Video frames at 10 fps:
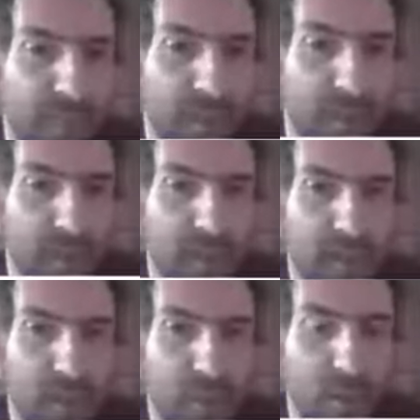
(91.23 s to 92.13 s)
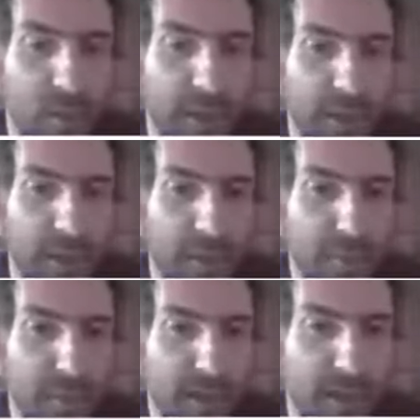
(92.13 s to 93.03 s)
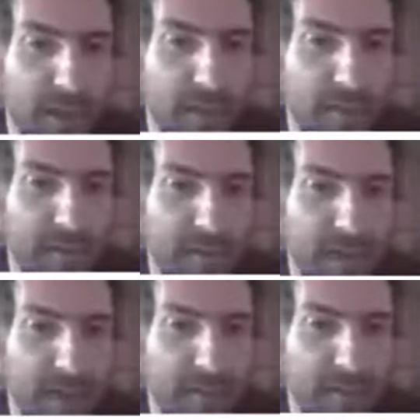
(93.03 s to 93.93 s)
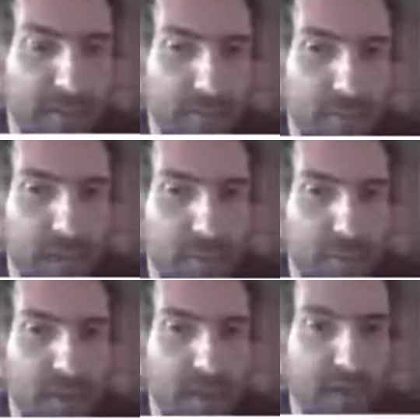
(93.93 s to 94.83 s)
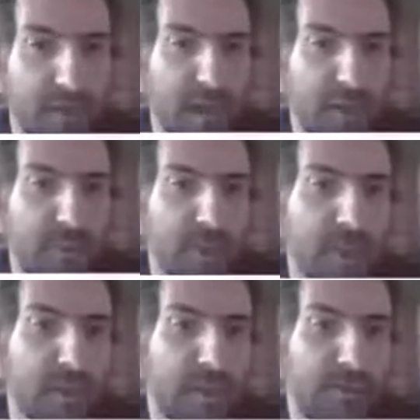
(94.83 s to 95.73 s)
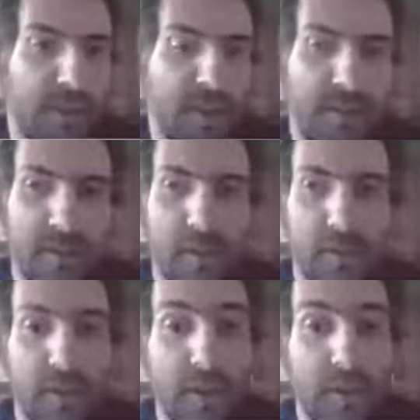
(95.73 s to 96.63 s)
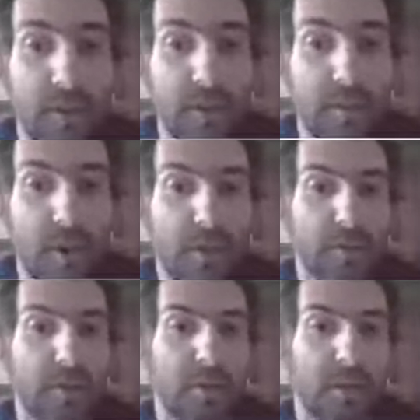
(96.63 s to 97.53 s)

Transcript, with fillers: It has to emulate and migrate guest devices. It provides a management interface, usually called the monitor.